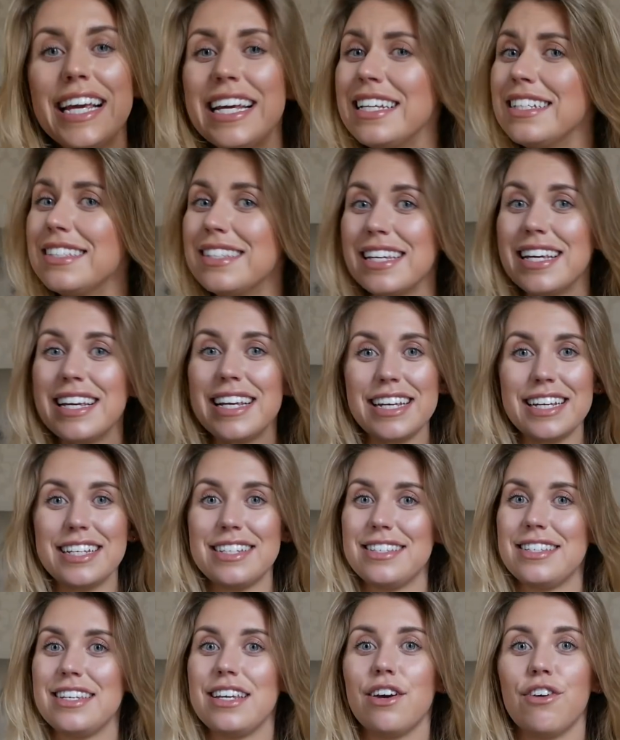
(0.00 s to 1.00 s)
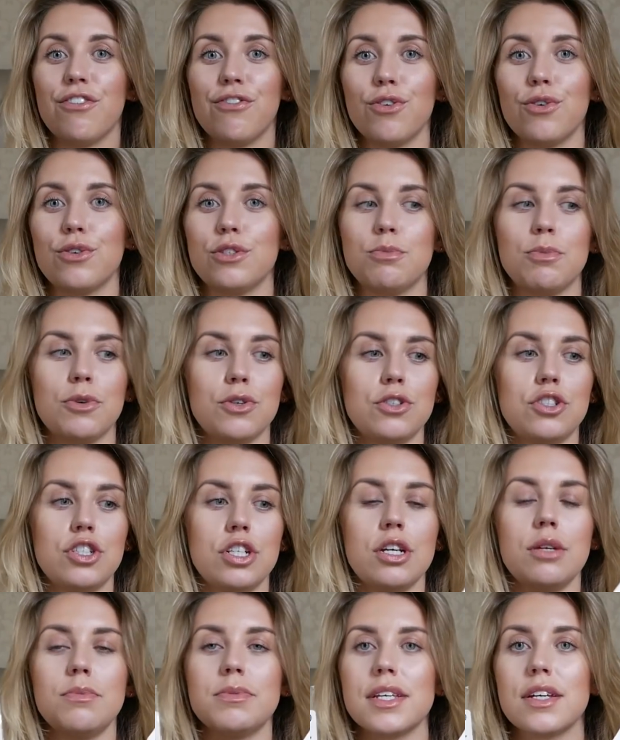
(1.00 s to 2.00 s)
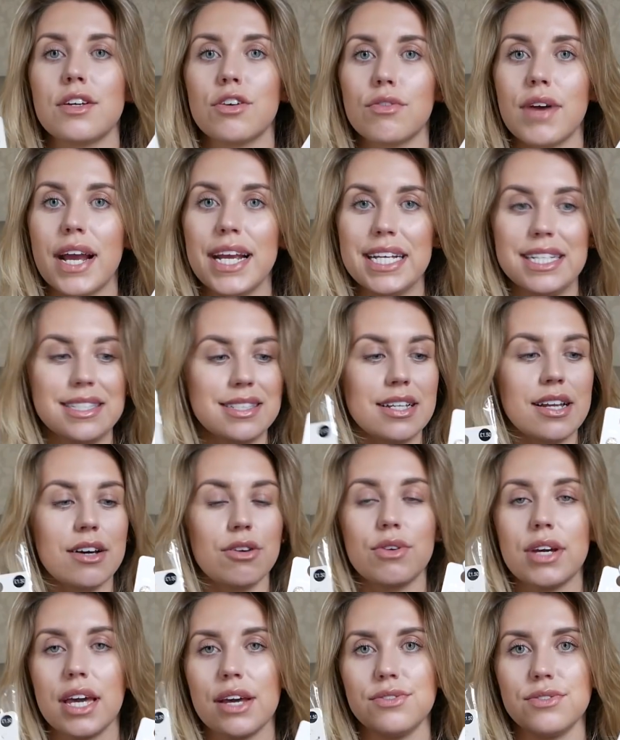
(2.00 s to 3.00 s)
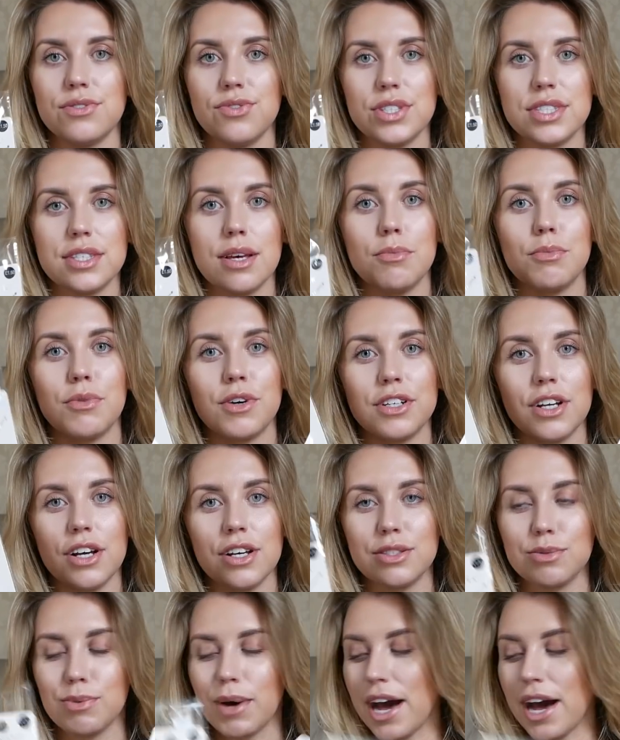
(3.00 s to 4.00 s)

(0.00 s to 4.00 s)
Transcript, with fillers: Easy, easy, affordable dupes and great as little gifts for someone as